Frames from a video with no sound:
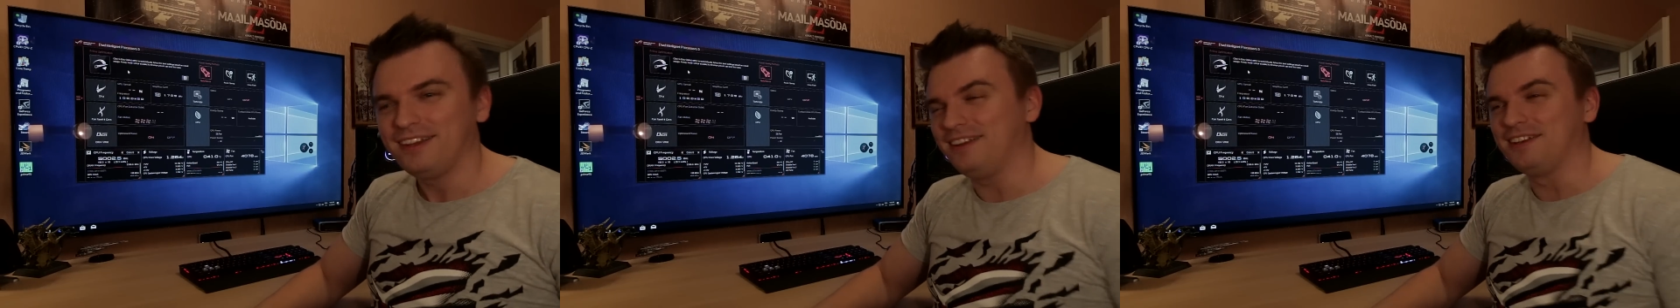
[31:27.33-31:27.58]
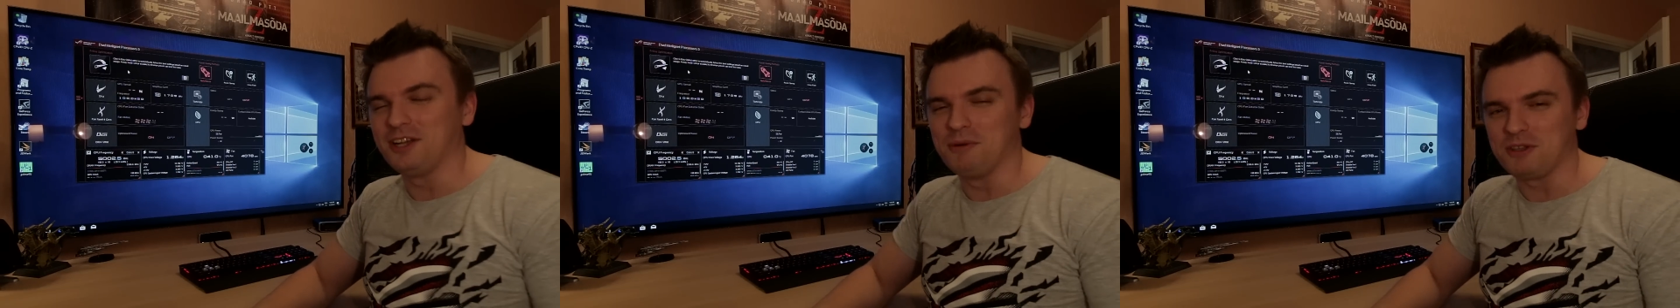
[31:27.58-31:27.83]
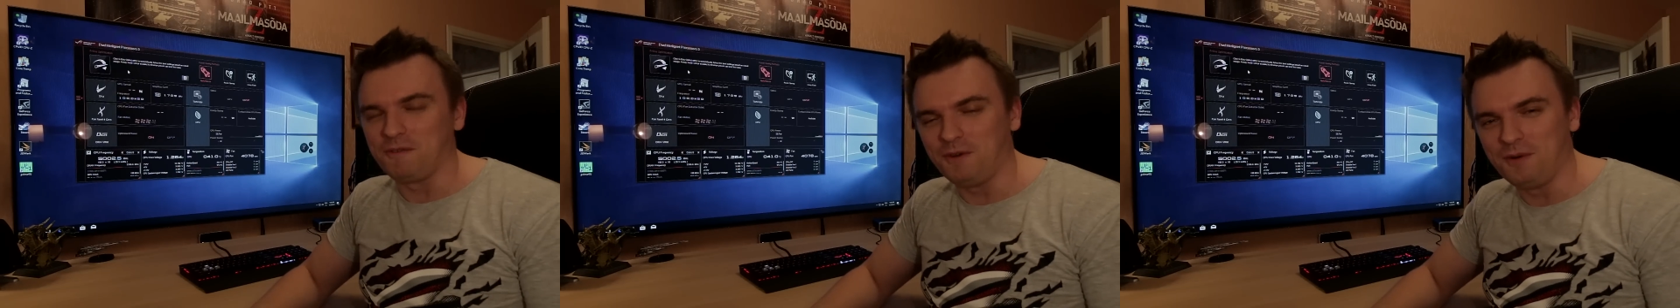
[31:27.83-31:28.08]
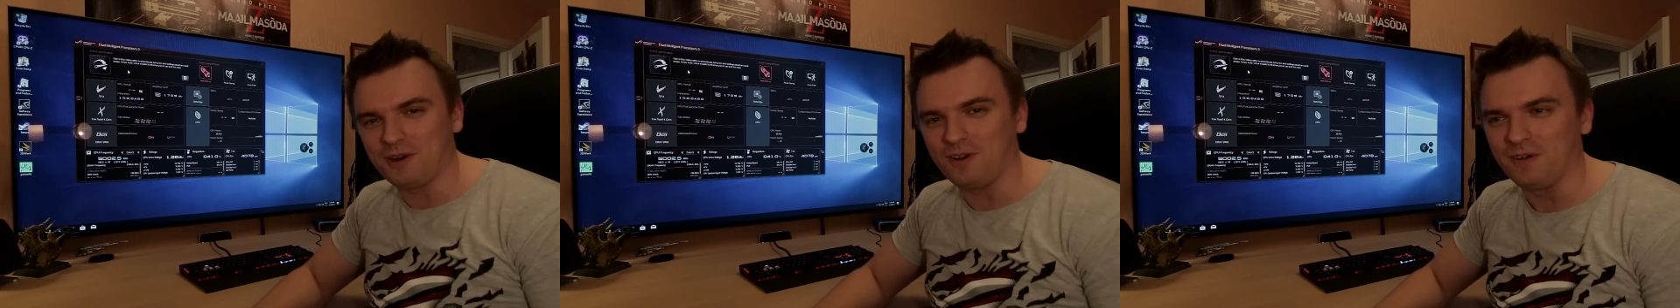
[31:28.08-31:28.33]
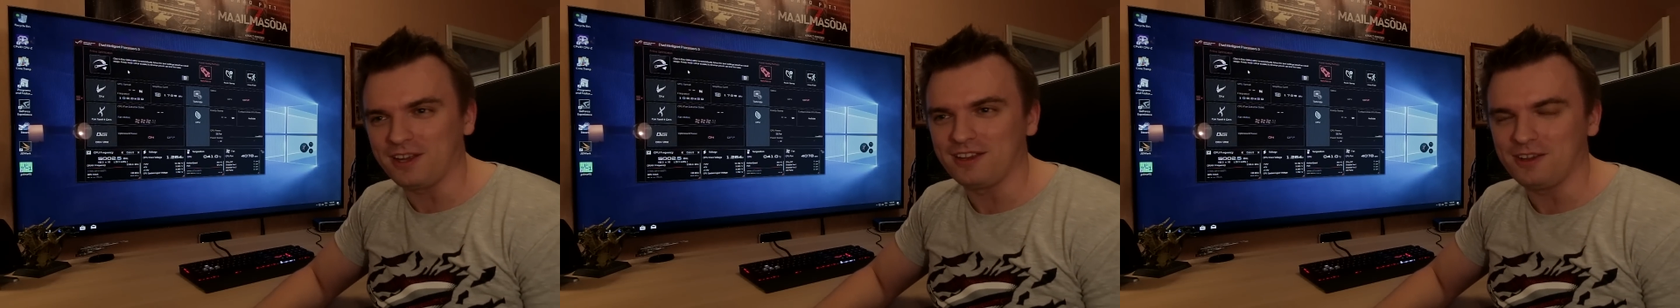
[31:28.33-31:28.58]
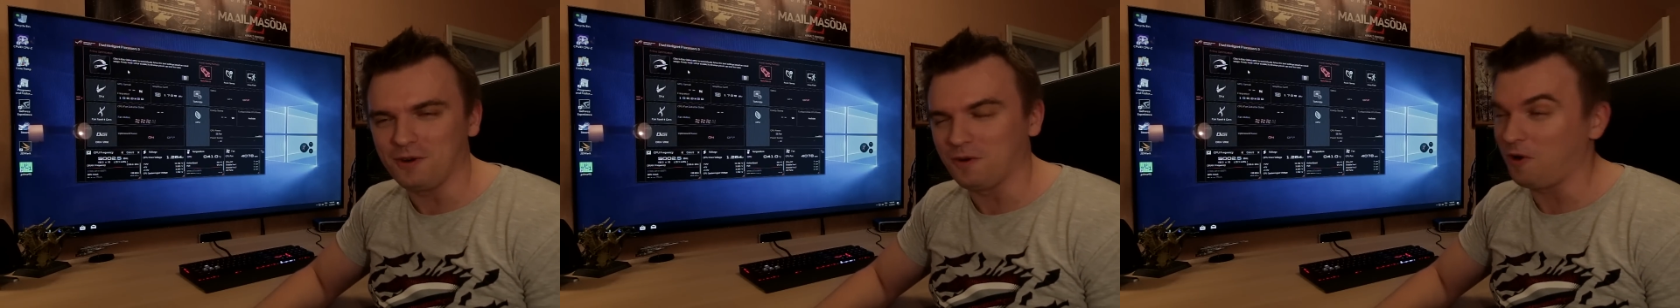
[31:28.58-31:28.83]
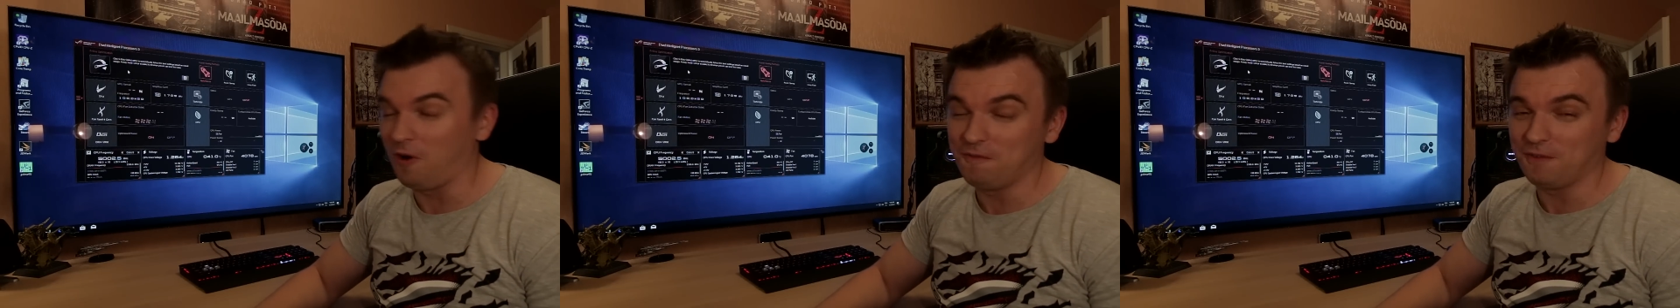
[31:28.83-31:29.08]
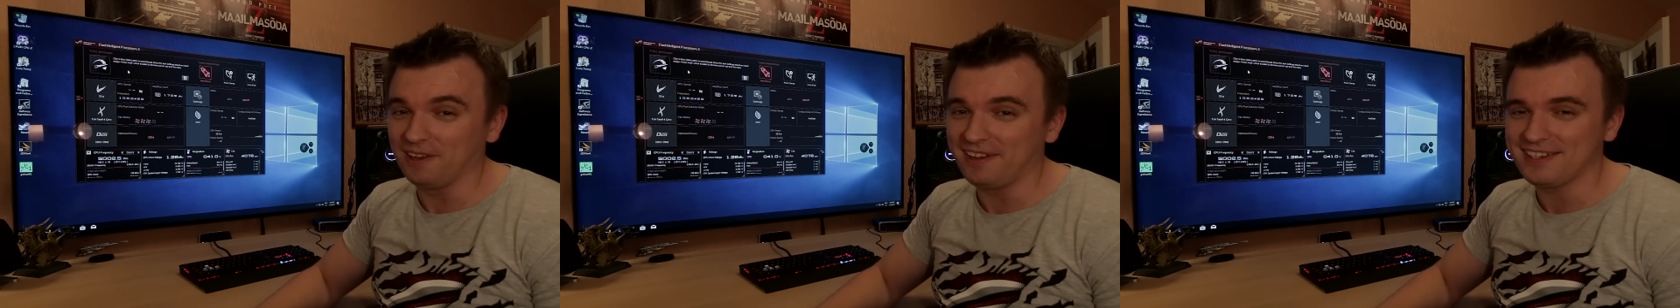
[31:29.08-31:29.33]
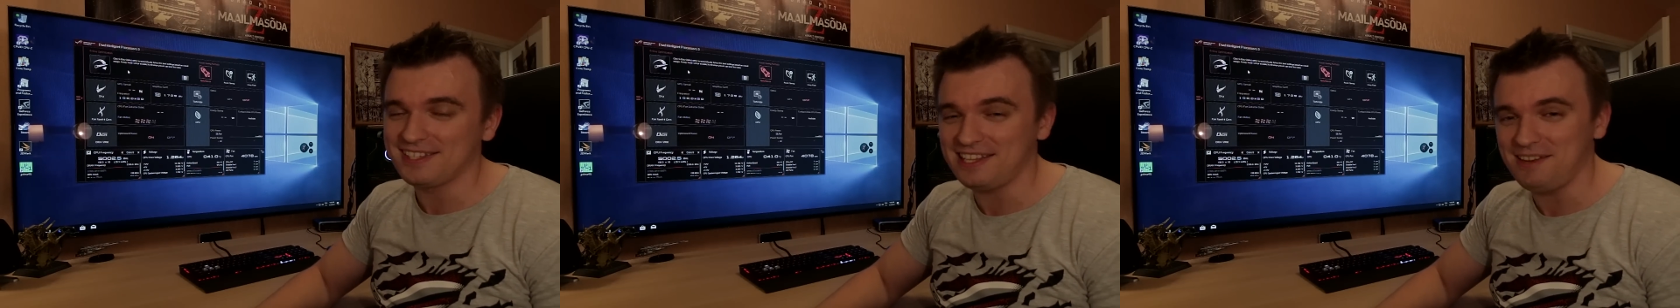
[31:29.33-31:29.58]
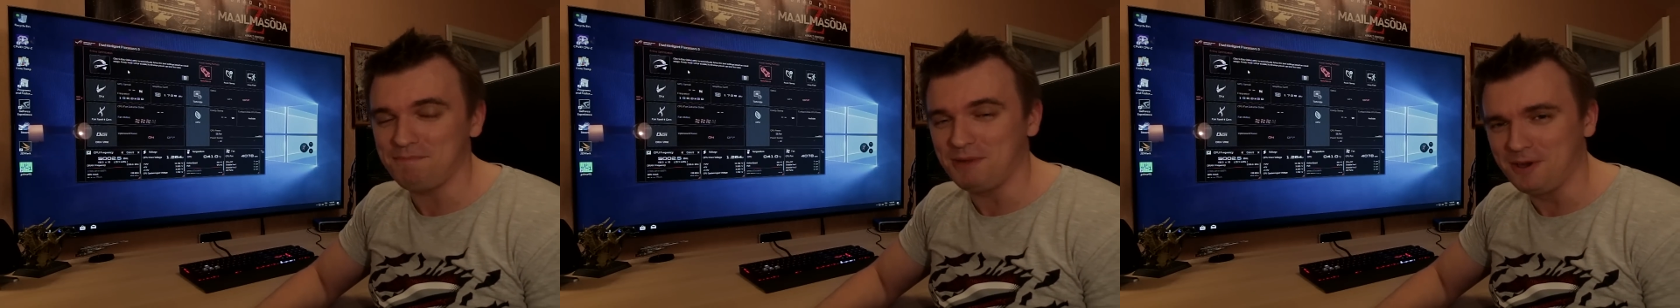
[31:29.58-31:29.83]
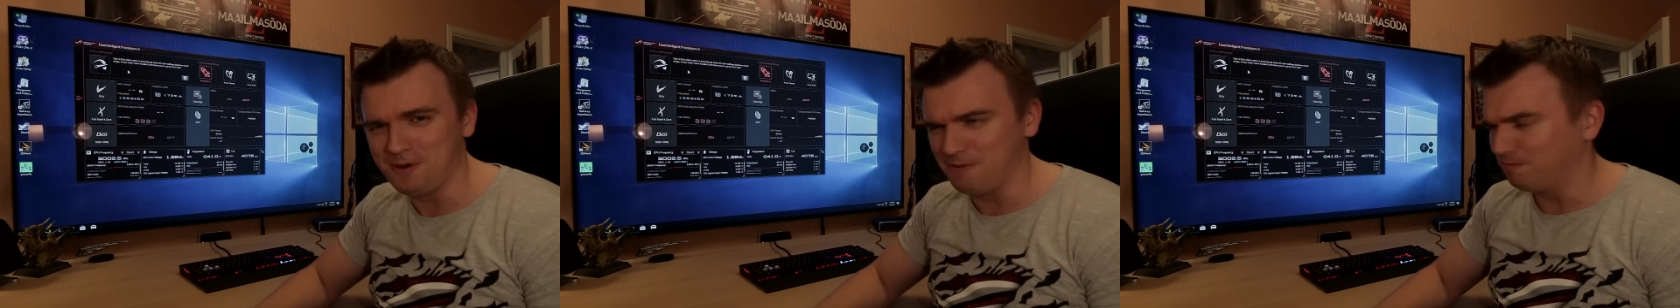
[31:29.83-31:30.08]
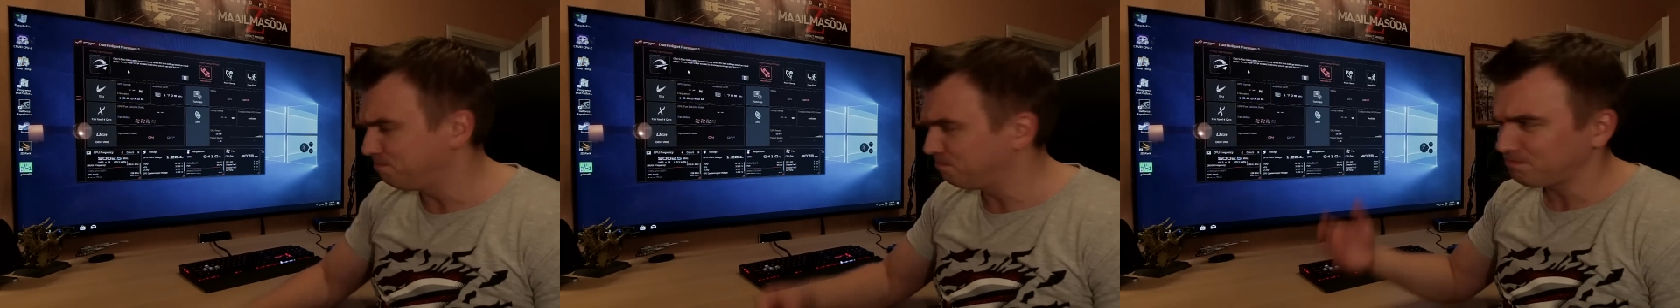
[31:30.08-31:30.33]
in terms of overclocking your Coffee Lake CPU.